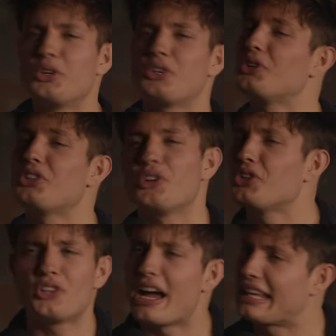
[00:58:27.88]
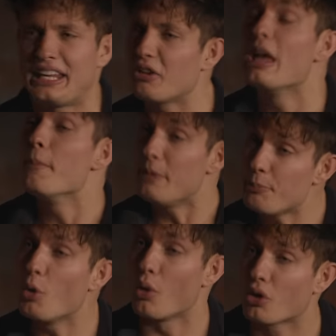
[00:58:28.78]
You're not here.
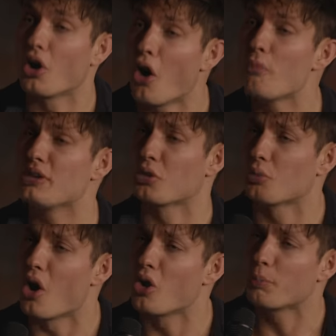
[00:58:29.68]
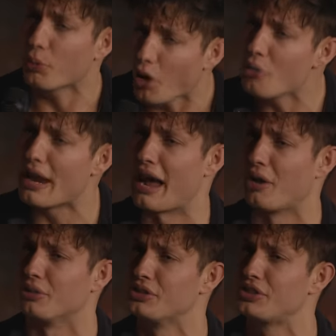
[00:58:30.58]
People will call me the wrong
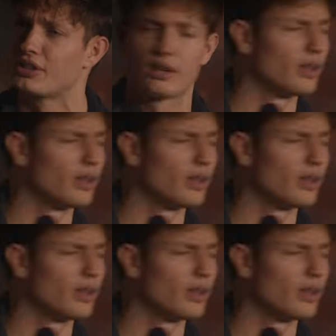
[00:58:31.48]
pronouns.